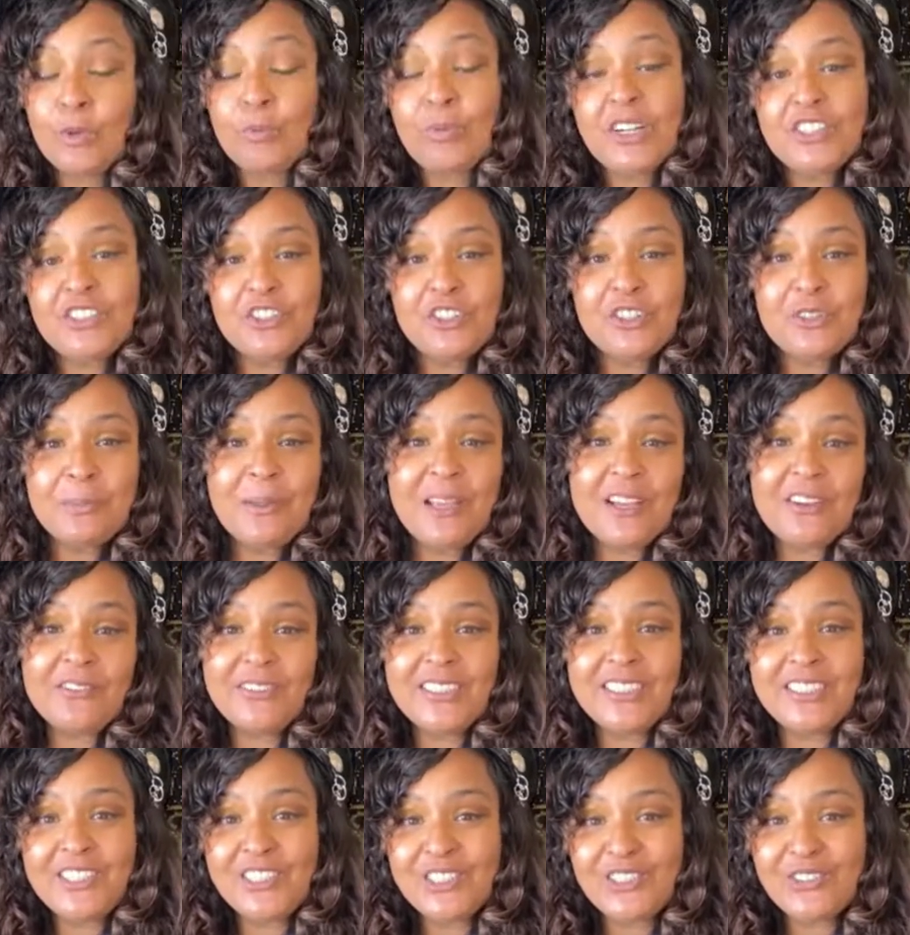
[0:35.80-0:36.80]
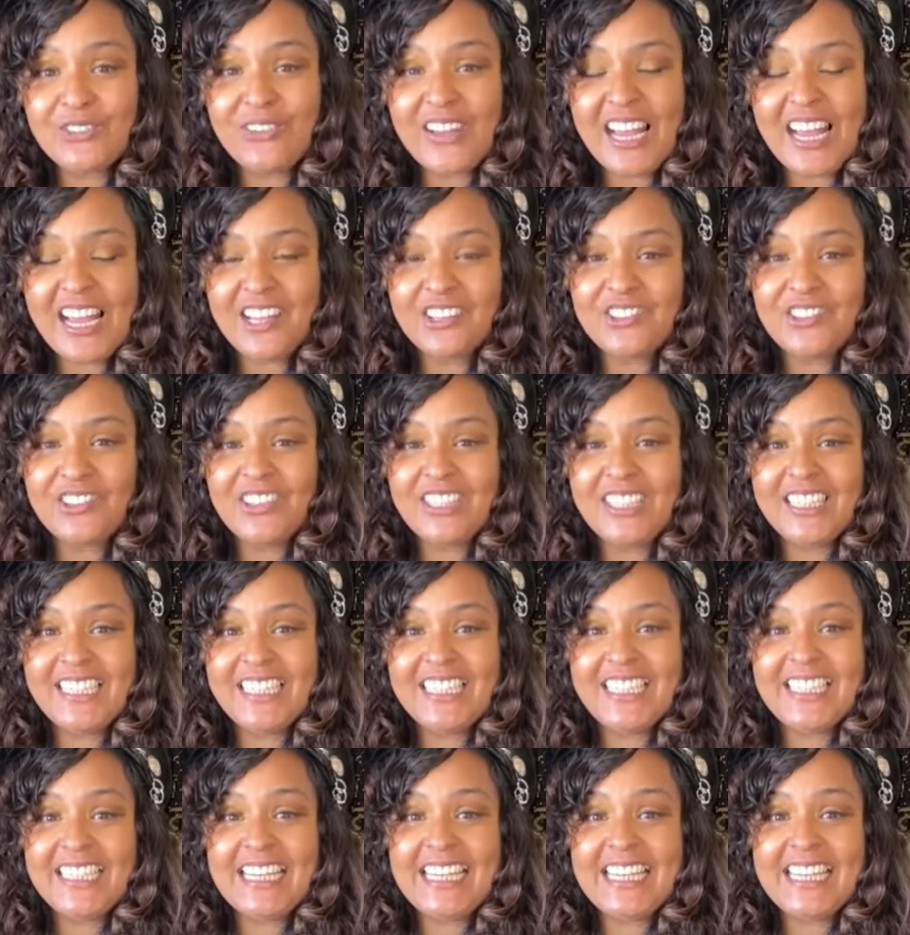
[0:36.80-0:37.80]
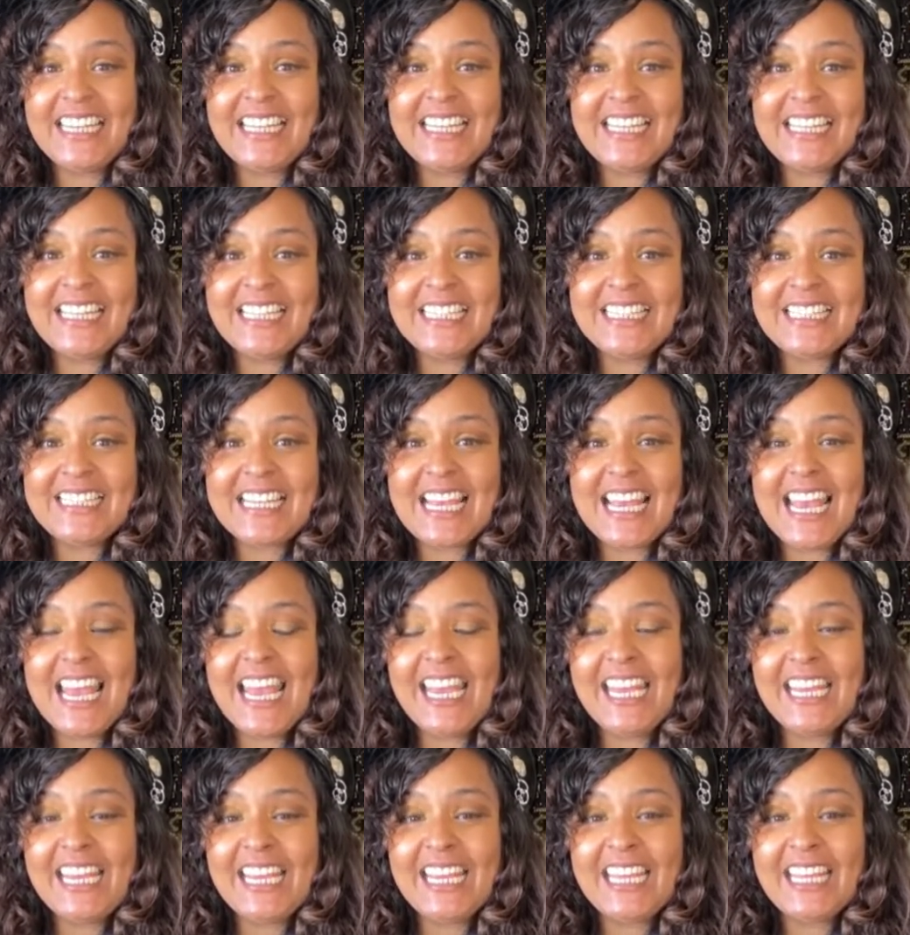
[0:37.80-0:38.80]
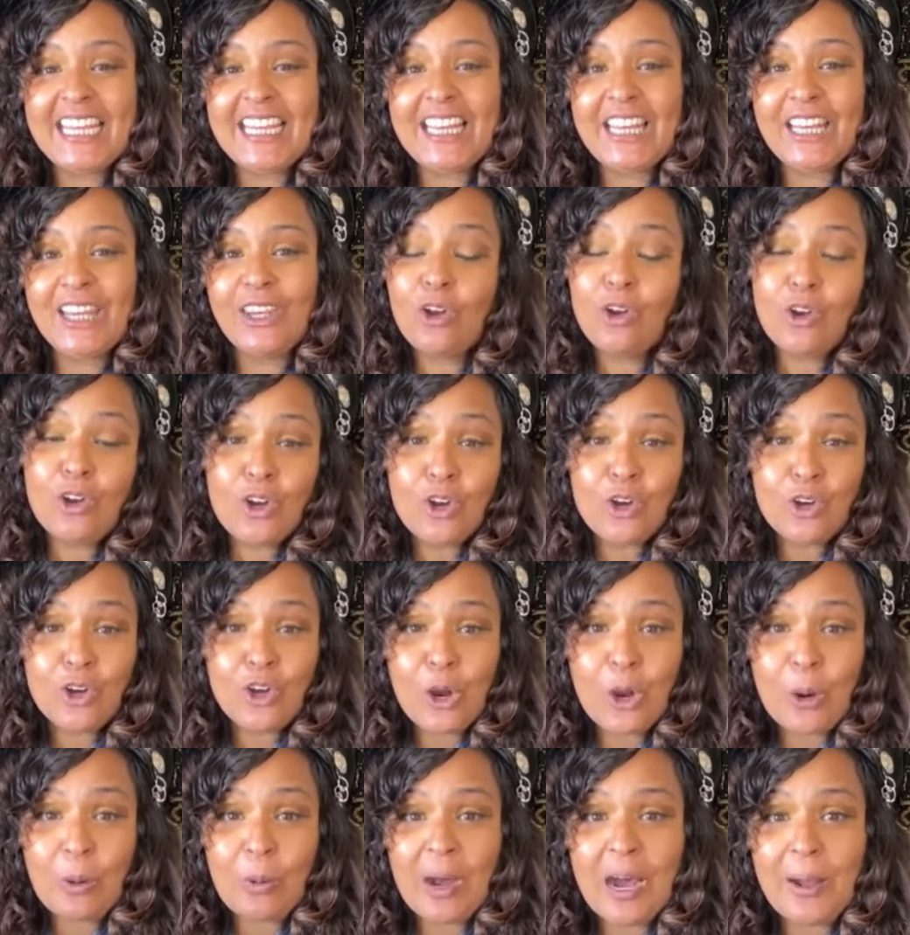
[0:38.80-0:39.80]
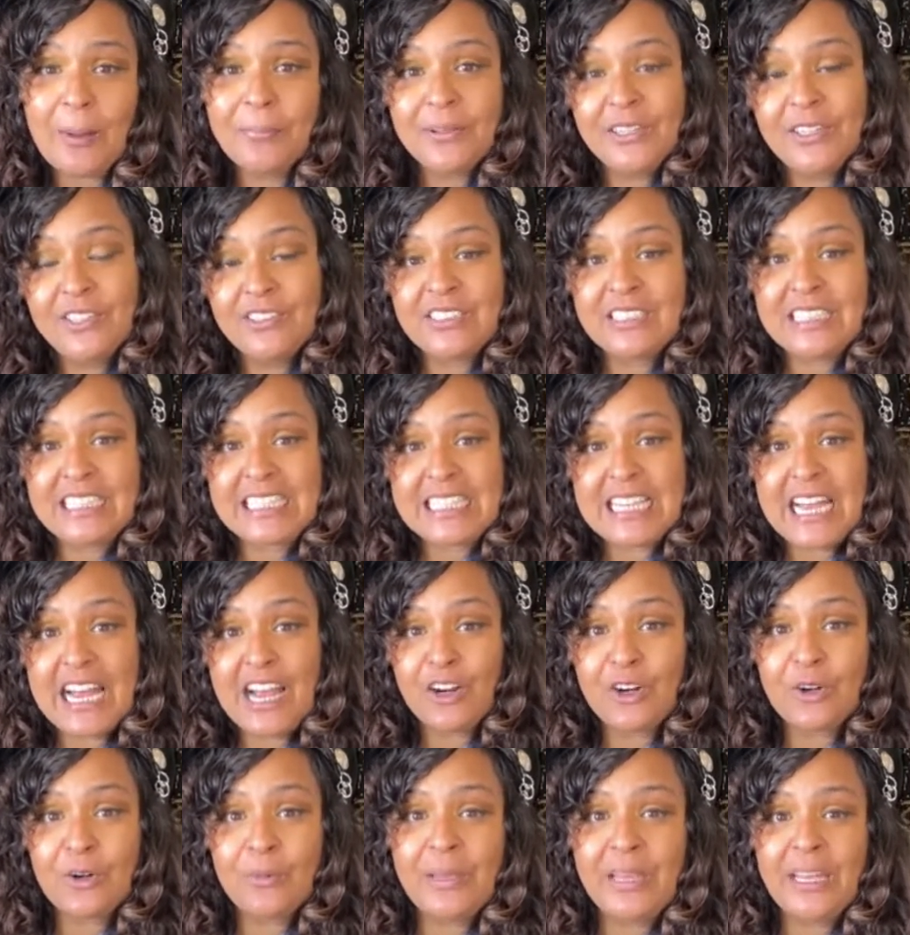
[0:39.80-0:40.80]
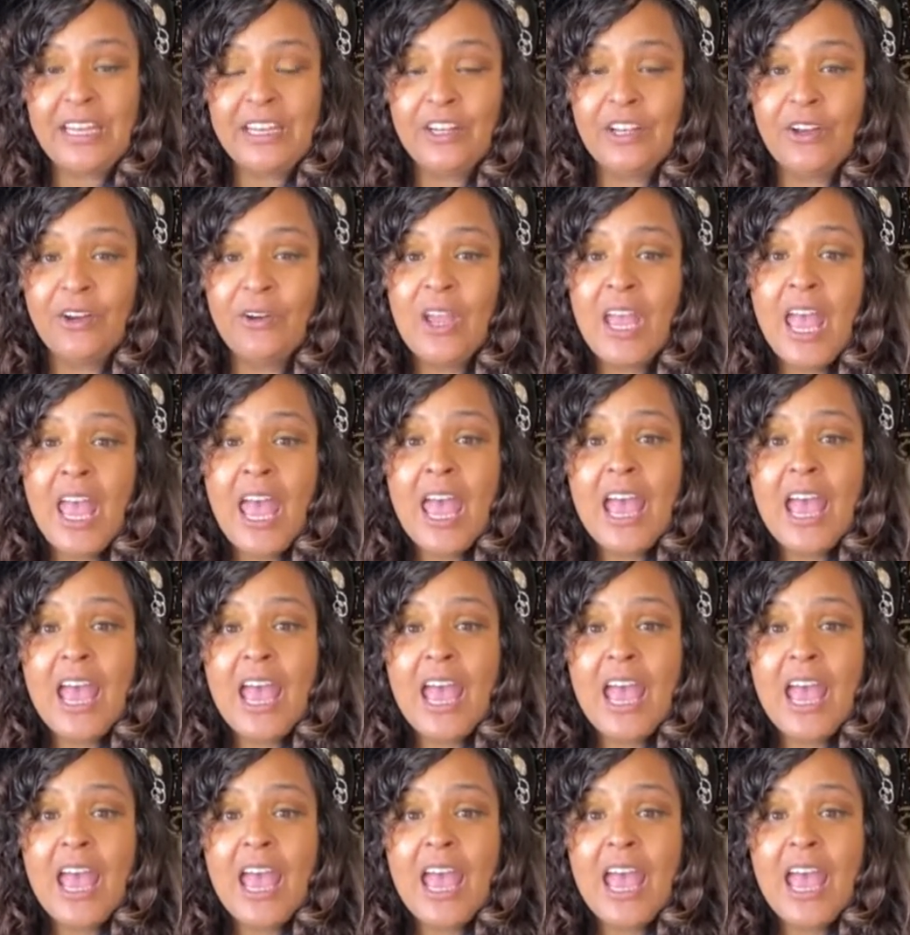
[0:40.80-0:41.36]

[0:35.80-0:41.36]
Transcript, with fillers: Retrospect Vintage Fashion is a local co-op here in Sacramento,